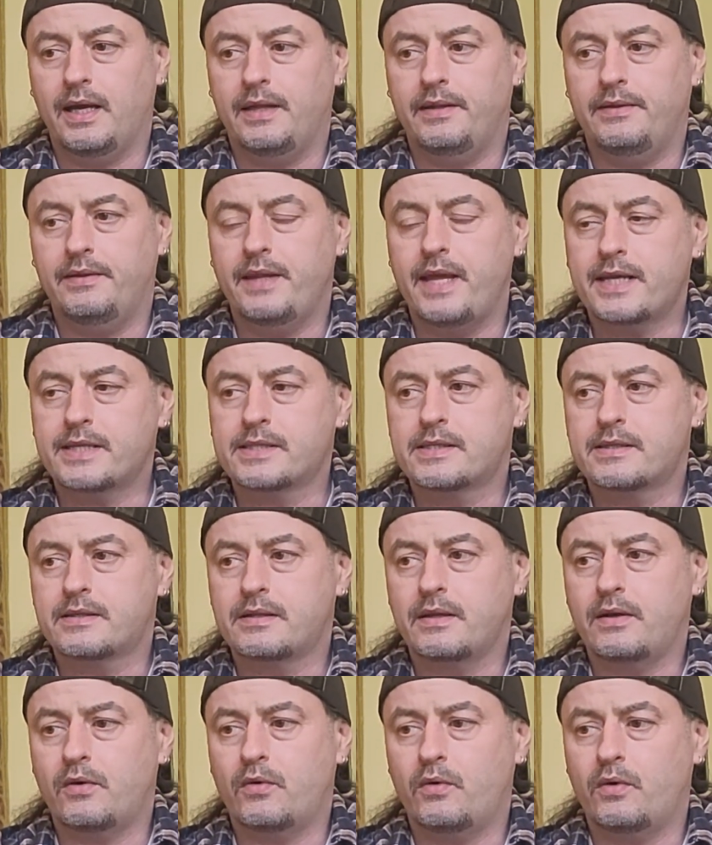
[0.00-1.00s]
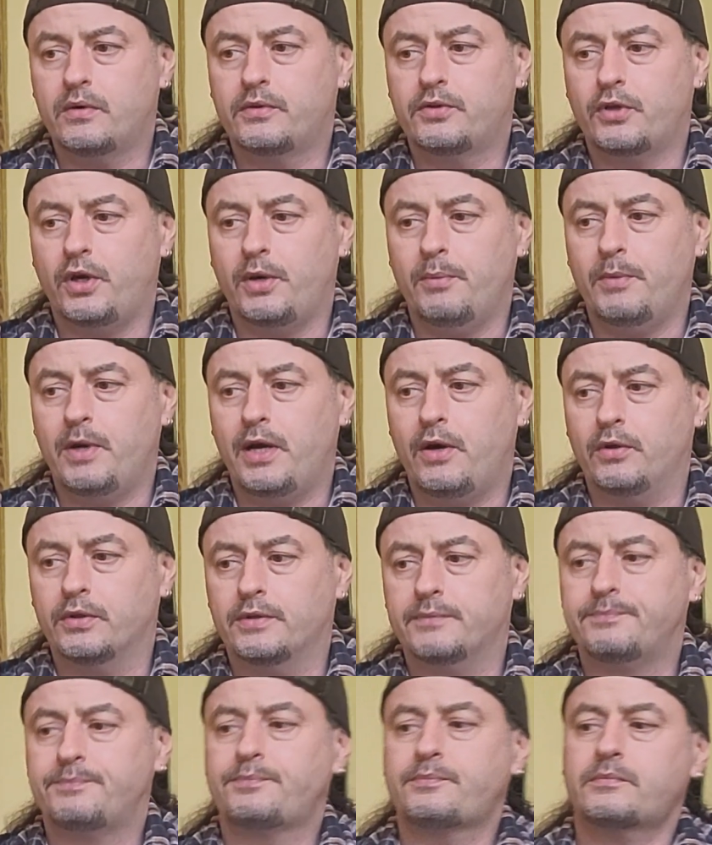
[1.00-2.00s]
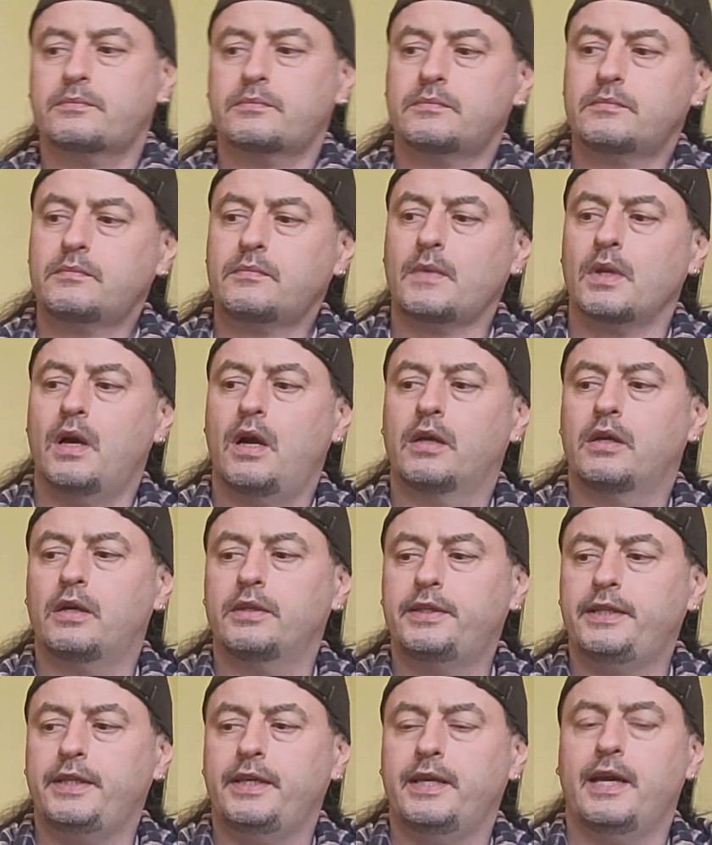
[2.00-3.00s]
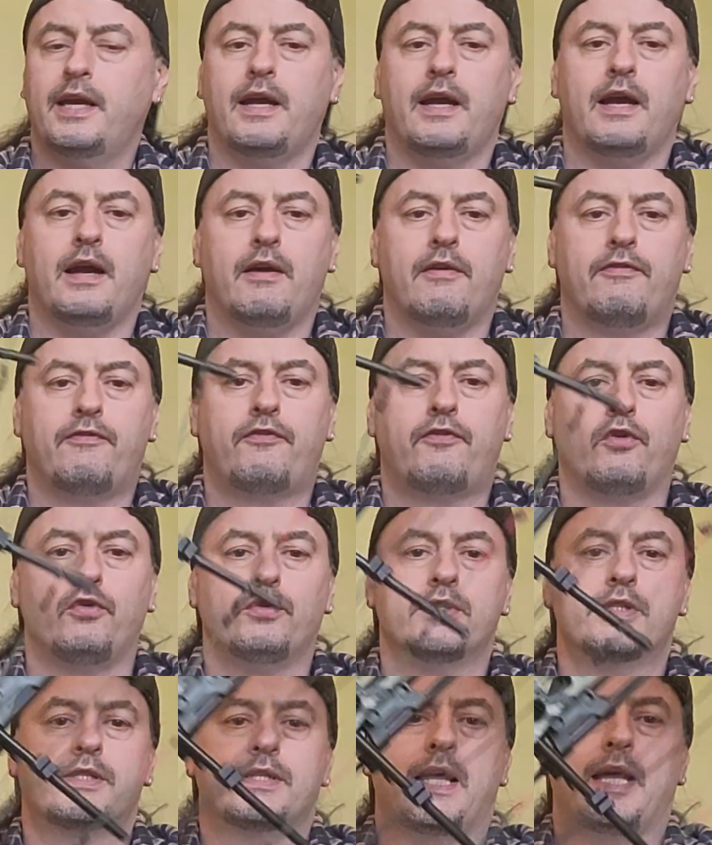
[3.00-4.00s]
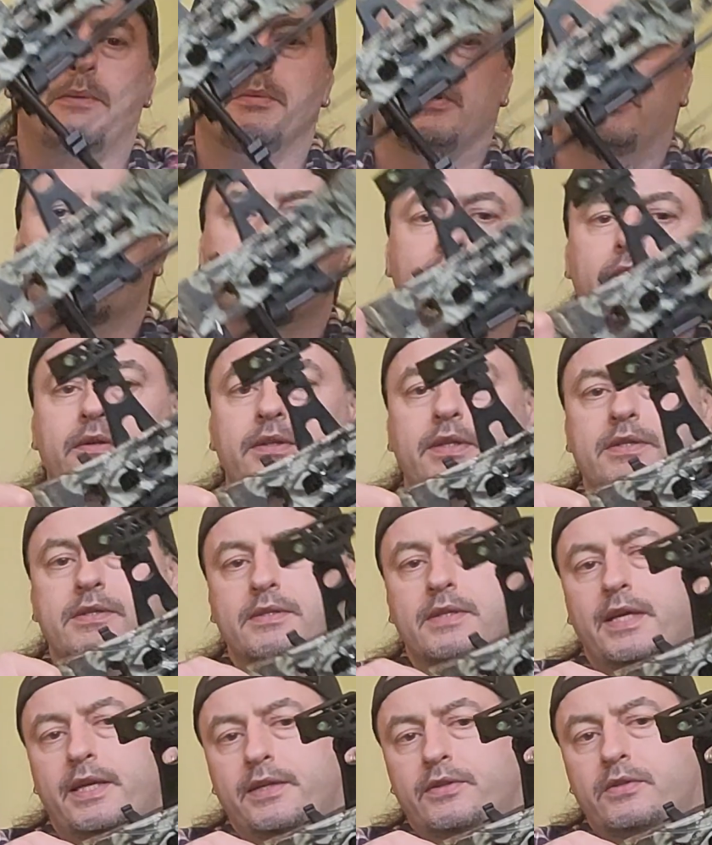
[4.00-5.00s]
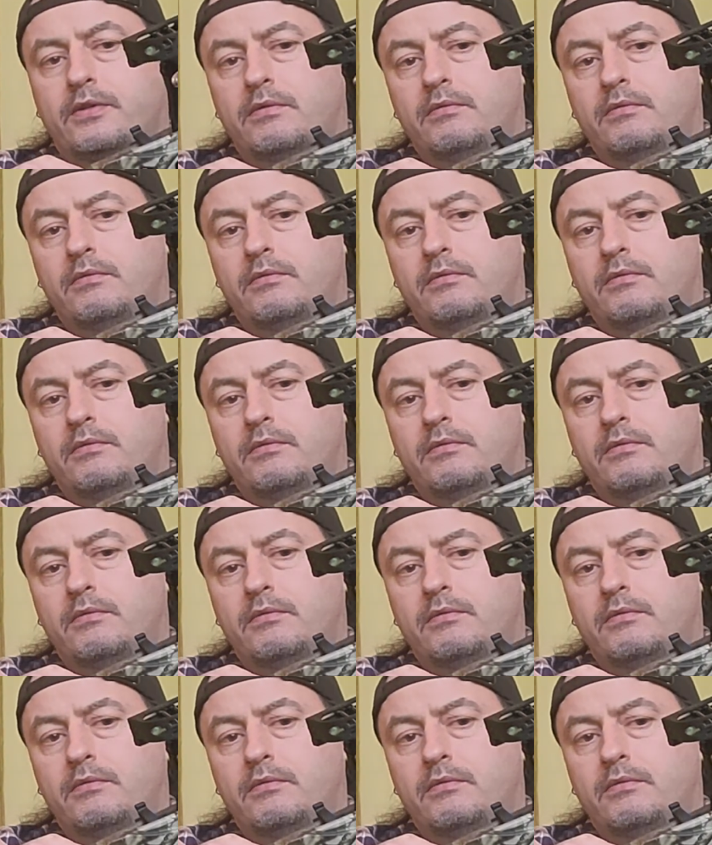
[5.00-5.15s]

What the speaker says: Next time round, I got the front stabilizer. This is a